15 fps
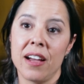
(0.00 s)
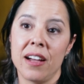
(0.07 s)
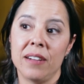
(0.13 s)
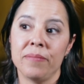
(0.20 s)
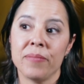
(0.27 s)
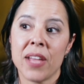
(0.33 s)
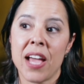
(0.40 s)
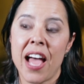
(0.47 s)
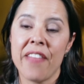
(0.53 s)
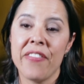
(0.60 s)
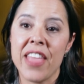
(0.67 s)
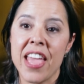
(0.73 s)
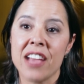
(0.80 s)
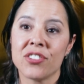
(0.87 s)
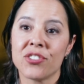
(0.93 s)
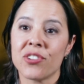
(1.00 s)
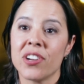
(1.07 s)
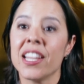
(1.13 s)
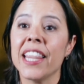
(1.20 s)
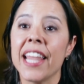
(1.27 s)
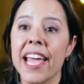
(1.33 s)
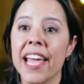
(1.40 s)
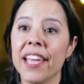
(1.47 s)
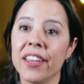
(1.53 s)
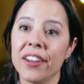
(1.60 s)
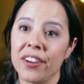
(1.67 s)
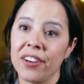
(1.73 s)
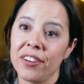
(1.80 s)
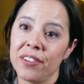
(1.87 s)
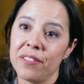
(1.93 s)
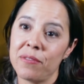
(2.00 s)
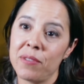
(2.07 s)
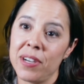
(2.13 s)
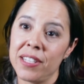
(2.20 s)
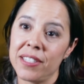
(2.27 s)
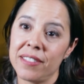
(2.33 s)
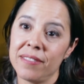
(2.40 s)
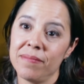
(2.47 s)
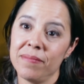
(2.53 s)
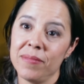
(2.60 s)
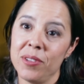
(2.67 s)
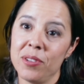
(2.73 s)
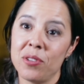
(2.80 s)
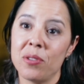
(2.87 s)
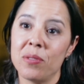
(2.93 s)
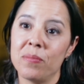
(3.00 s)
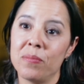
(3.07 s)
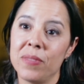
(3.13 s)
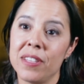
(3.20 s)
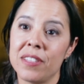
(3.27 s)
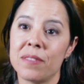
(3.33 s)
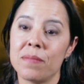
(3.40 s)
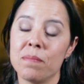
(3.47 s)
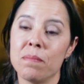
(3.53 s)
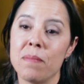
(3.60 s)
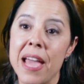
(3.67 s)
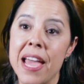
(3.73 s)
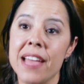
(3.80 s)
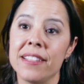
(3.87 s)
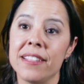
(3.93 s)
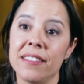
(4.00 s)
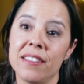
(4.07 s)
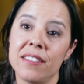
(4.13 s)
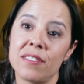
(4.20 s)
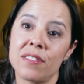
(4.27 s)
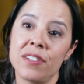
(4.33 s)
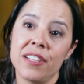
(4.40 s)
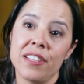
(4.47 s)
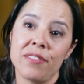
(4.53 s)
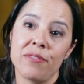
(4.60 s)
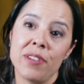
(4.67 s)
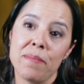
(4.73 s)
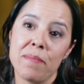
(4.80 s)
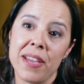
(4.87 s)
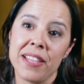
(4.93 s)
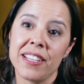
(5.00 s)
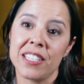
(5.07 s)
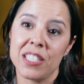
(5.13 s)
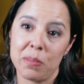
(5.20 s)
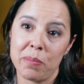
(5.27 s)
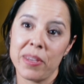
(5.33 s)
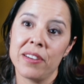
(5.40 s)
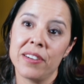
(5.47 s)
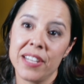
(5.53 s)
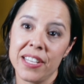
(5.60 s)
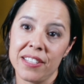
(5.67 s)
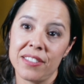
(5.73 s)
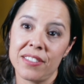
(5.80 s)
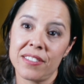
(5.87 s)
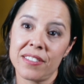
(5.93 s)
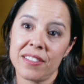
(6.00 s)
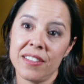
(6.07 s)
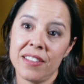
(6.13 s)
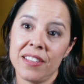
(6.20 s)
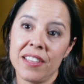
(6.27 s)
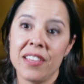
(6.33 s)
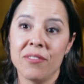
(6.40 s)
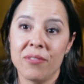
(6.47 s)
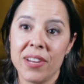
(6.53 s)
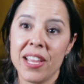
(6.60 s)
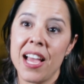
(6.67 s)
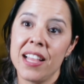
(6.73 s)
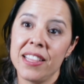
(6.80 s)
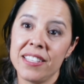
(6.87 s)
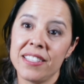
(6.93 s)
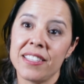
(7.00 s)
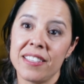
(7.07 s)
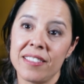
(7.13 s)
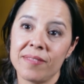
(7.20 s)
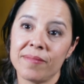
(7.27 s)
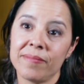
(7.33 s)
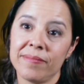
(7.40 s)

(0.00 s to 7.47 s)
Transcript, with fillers: uh, an extra layer of what you know these men, these 33 men, experienced in reality.